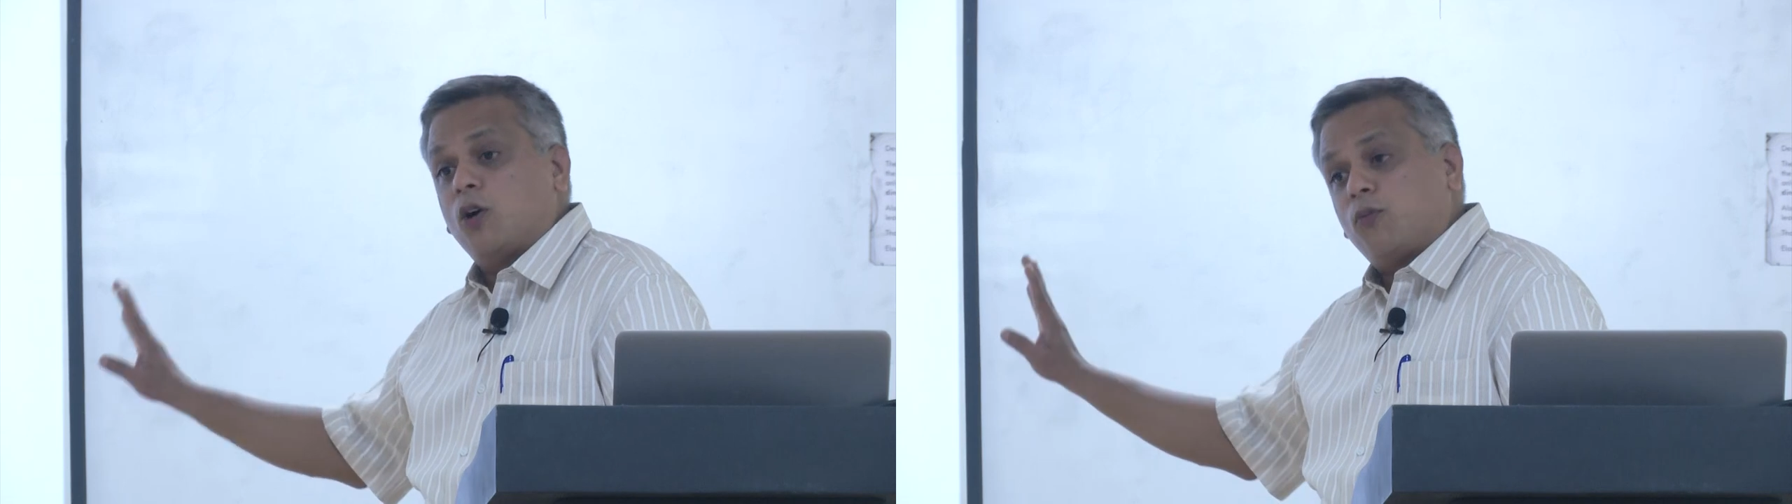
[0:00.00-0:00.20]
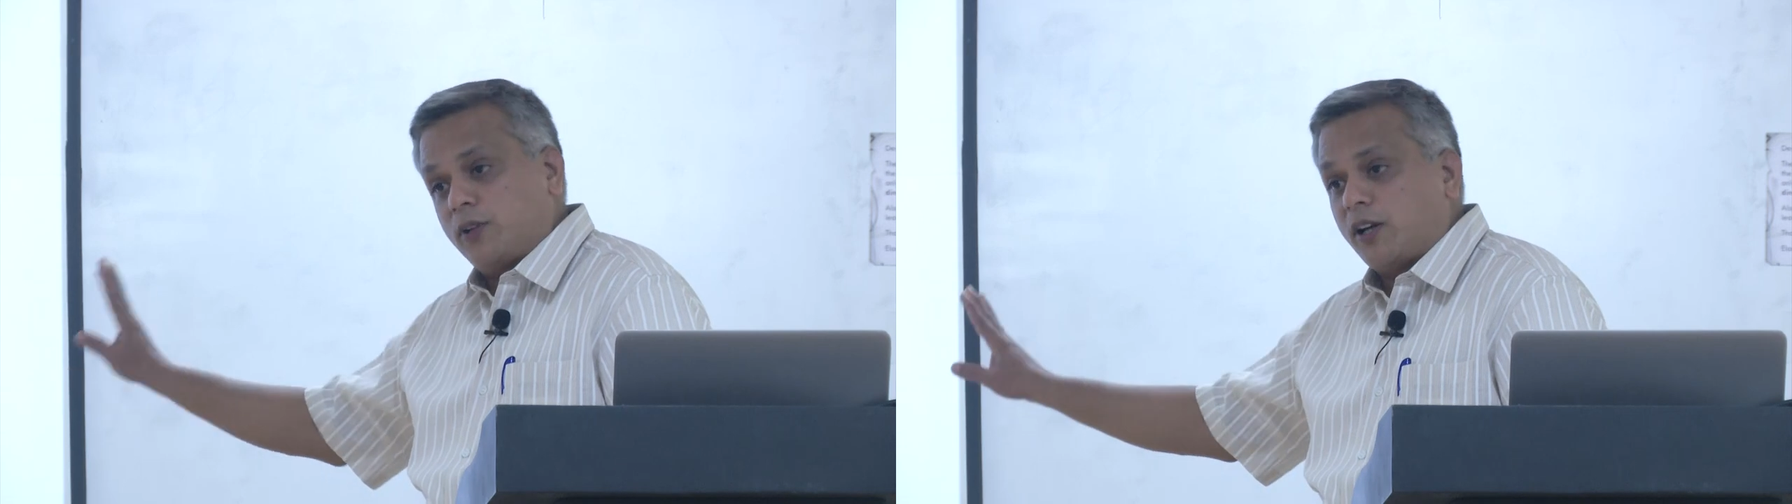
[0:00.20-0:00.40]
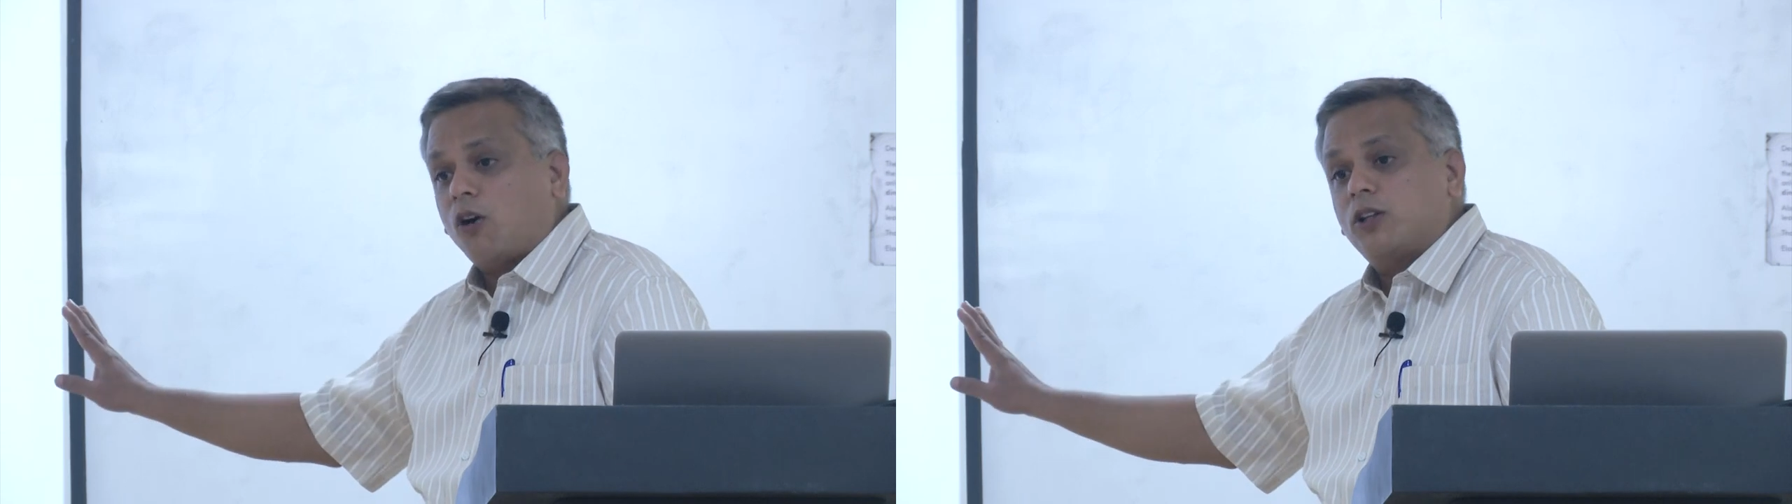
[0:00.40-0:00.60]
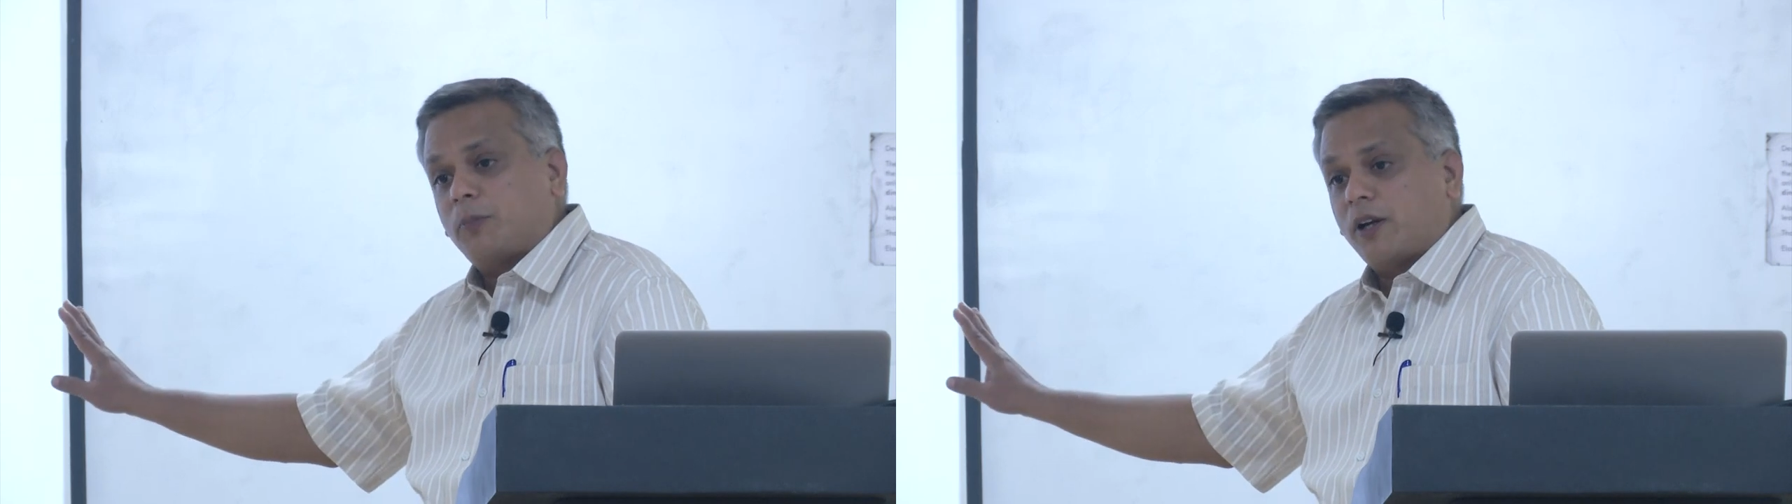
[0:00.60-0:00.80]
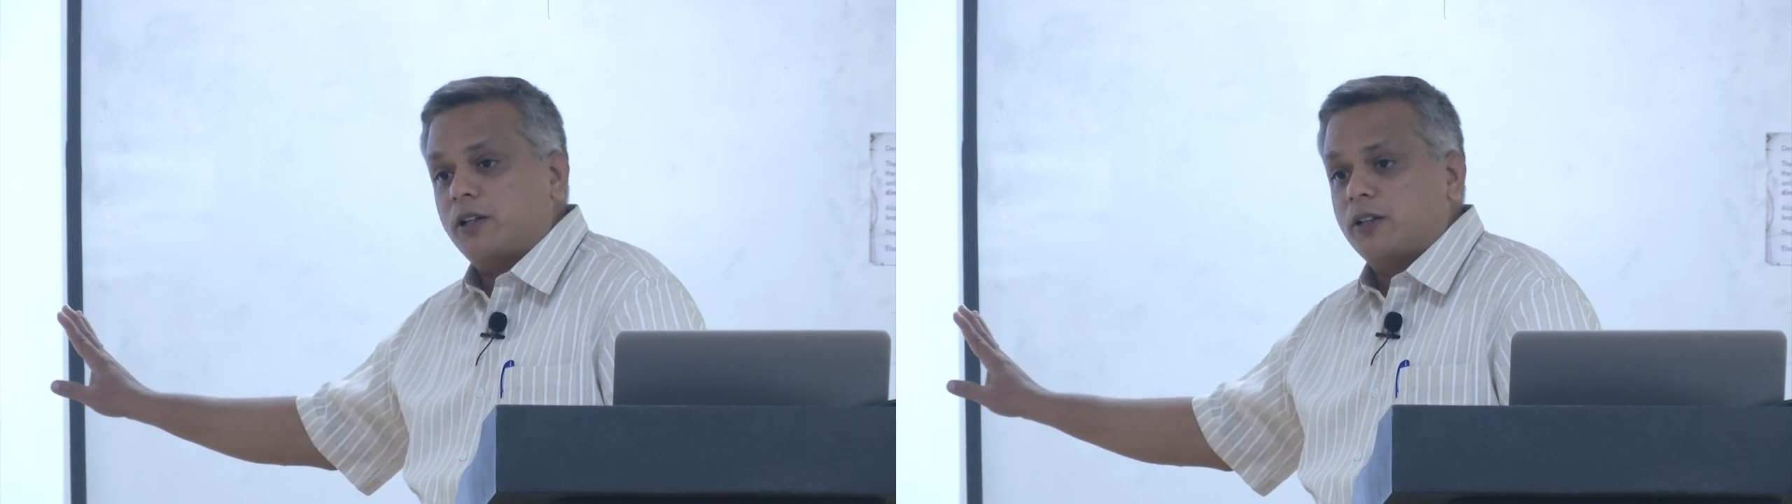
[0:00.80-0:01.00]
of all the
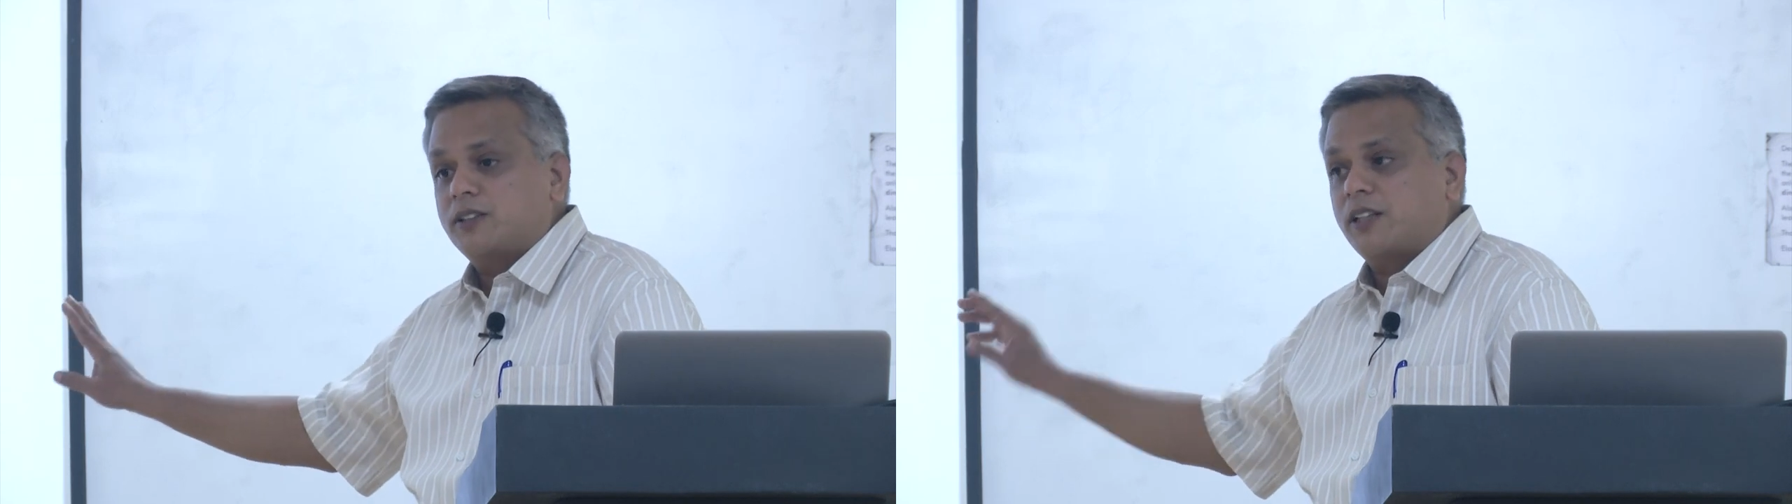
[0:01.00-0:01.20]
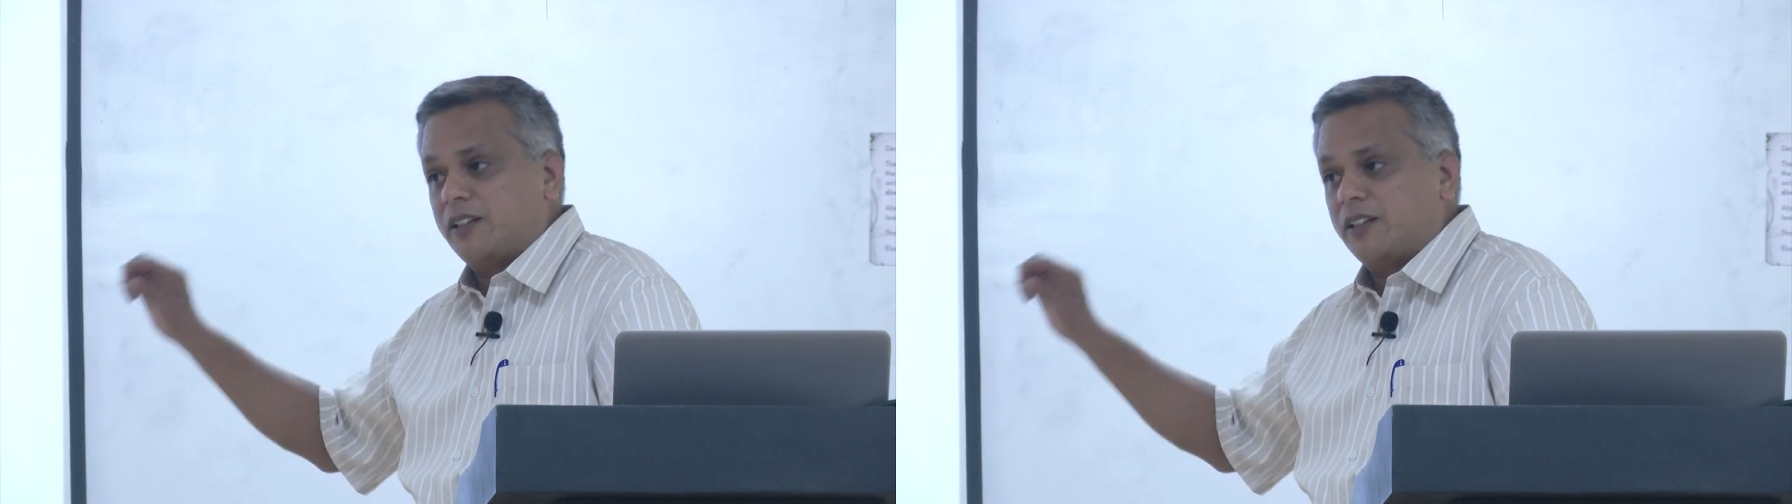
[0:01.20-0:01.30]
particles